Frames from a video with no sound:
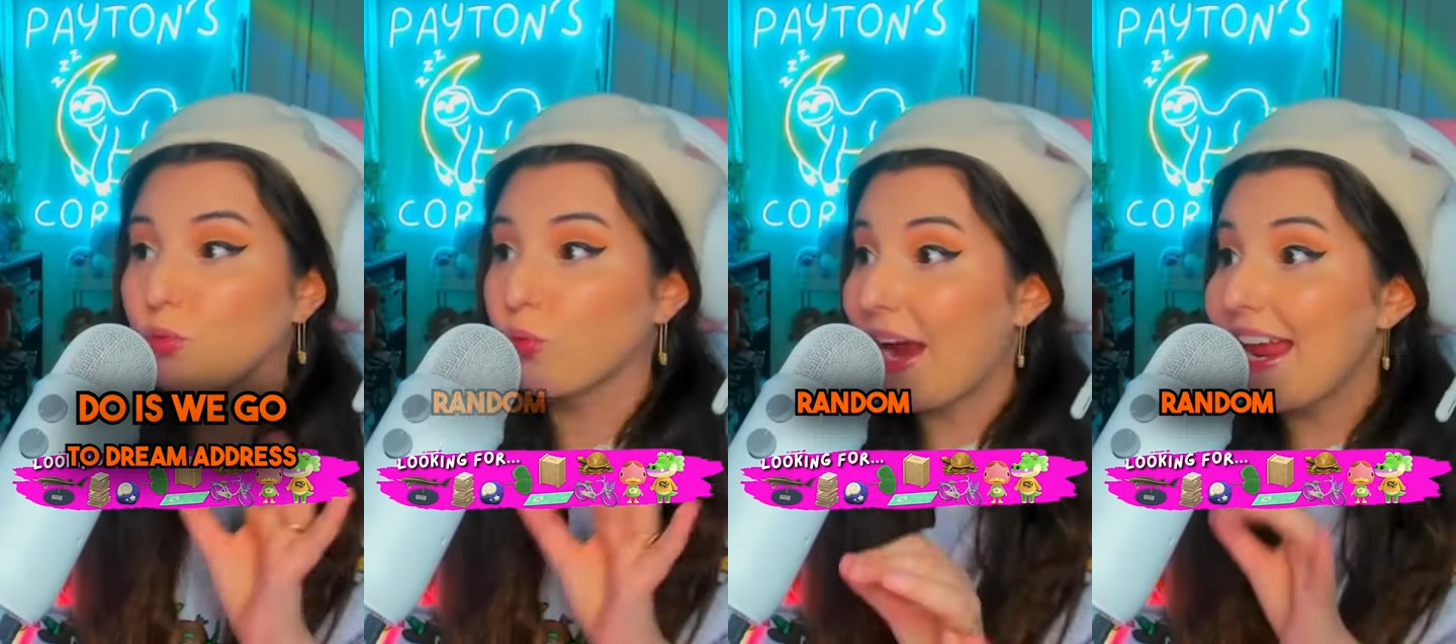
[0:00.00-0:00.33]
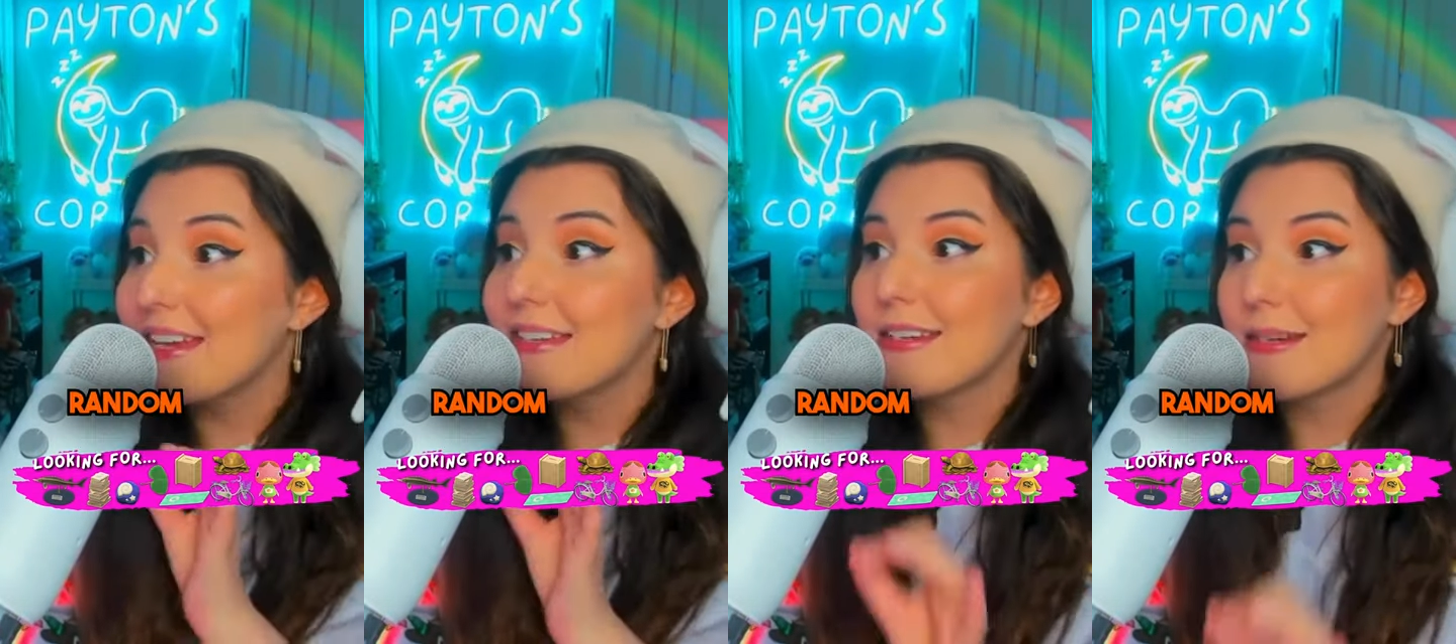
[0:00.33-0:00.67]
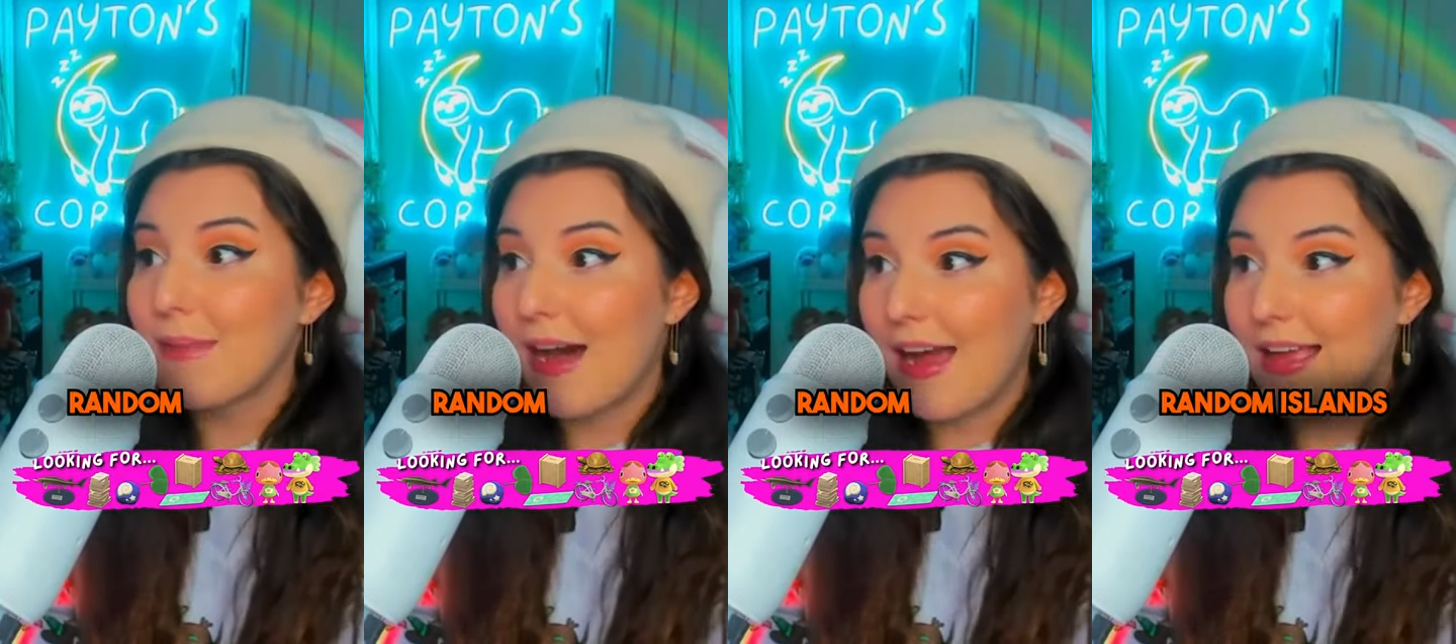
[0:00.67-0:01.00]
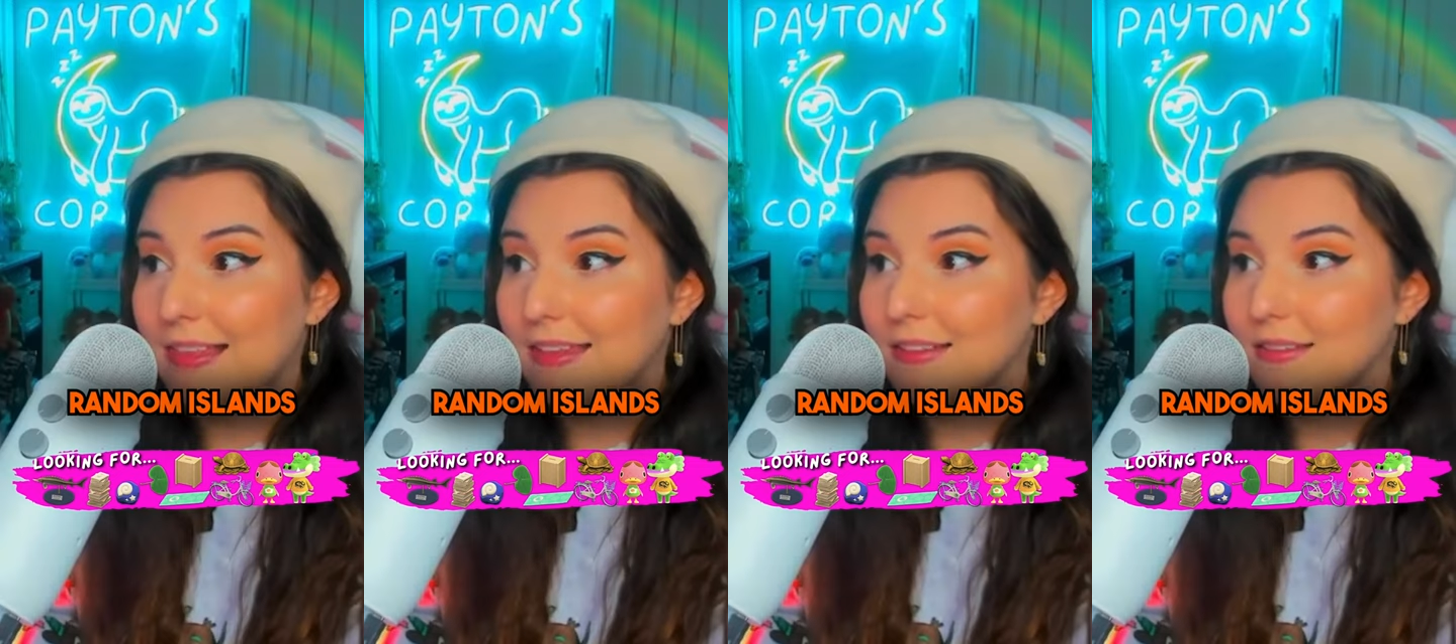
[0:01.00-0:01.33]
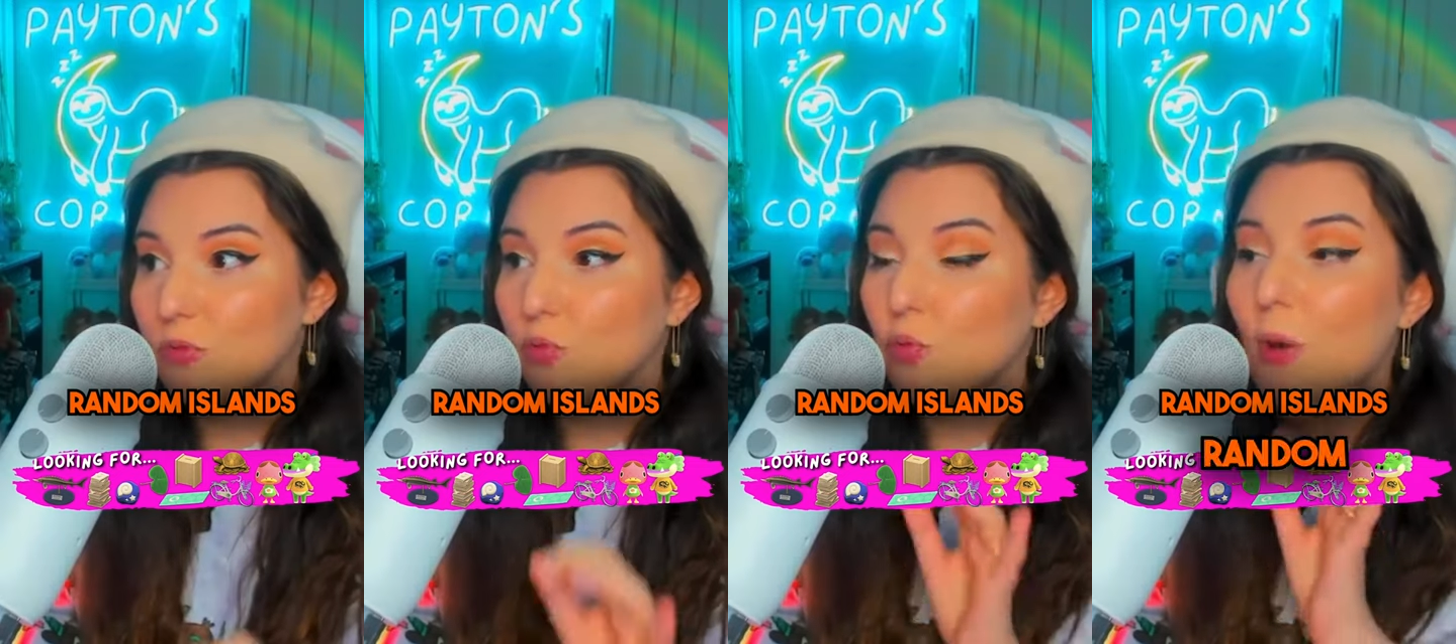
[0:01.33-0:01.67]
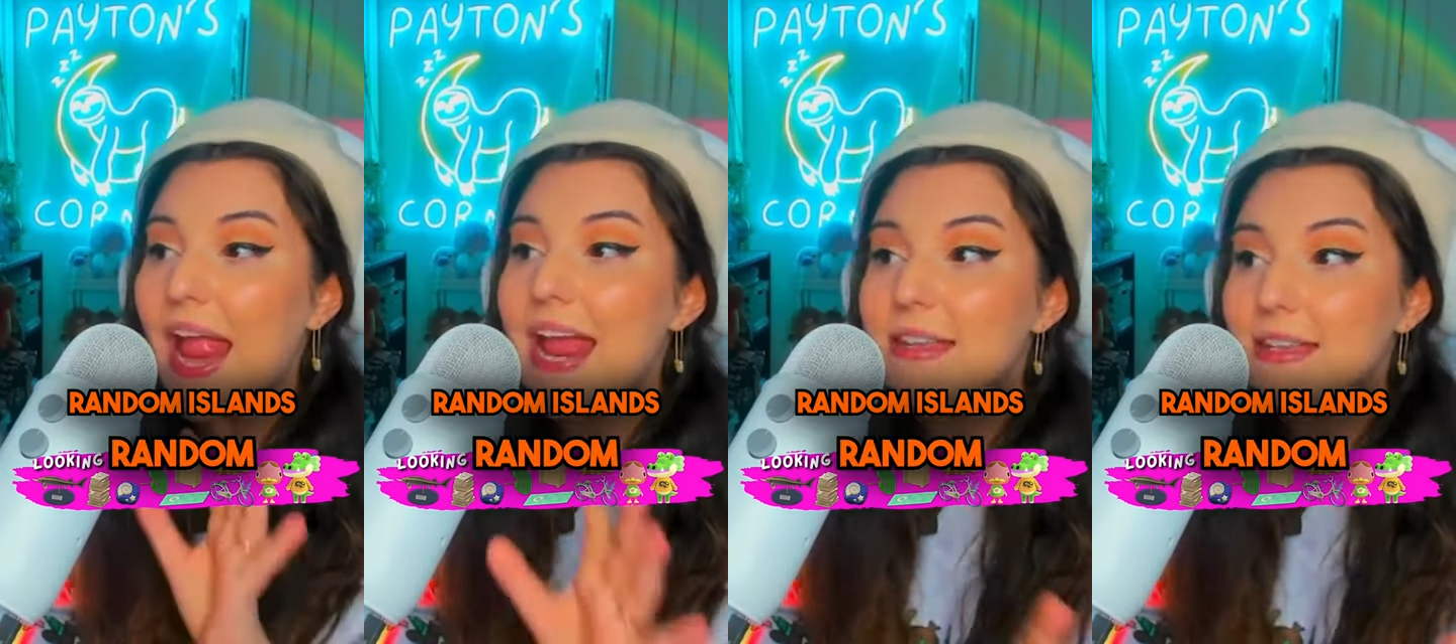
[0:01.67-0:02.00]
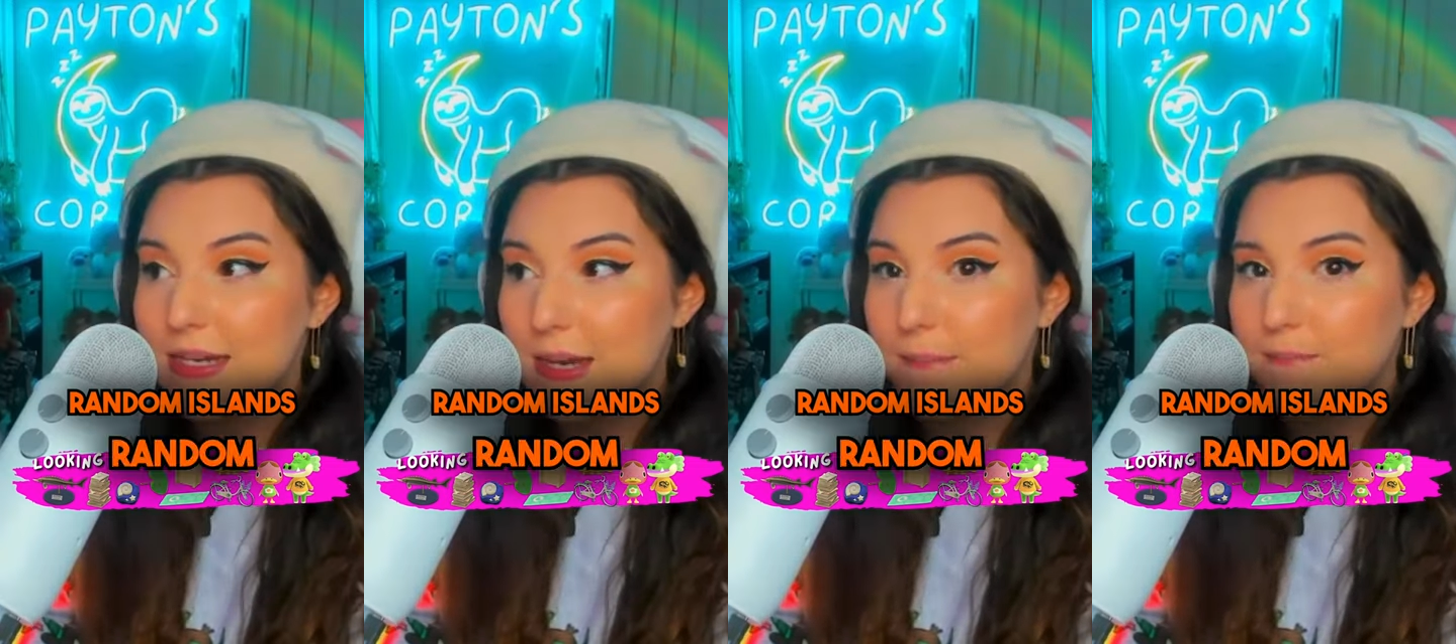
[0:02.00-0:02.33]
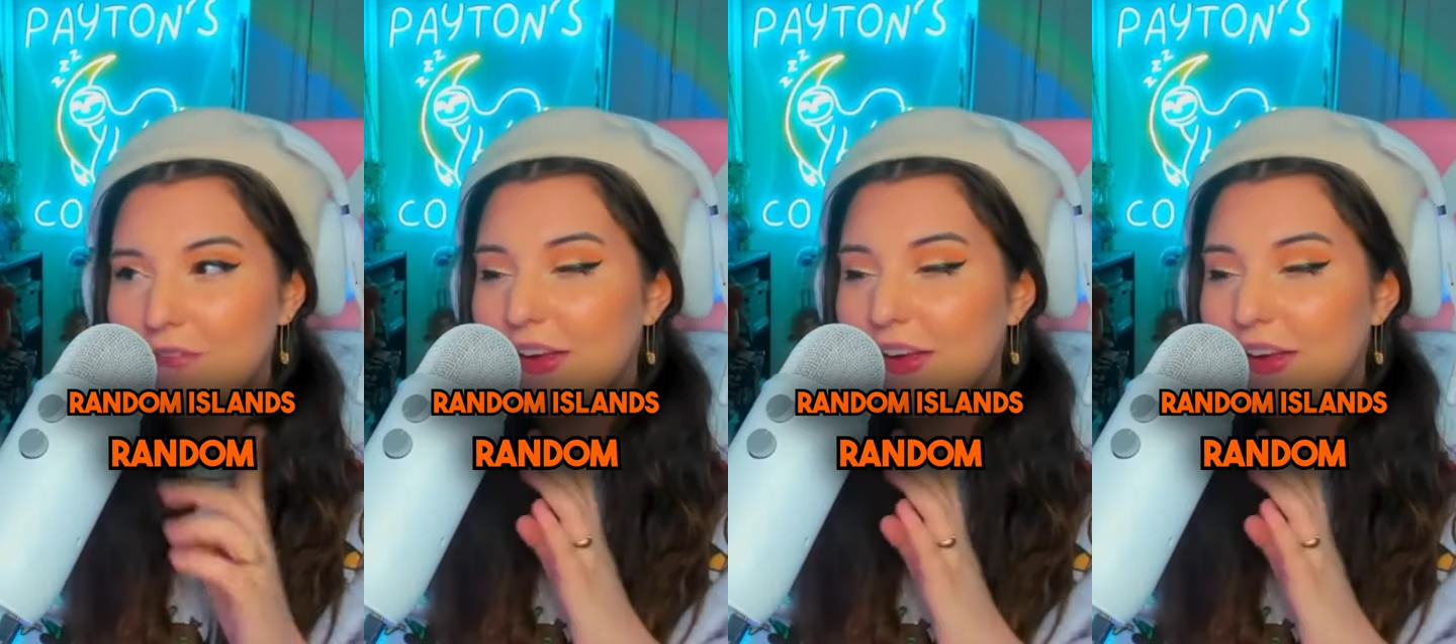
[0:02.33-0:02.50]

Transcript: random islands, random.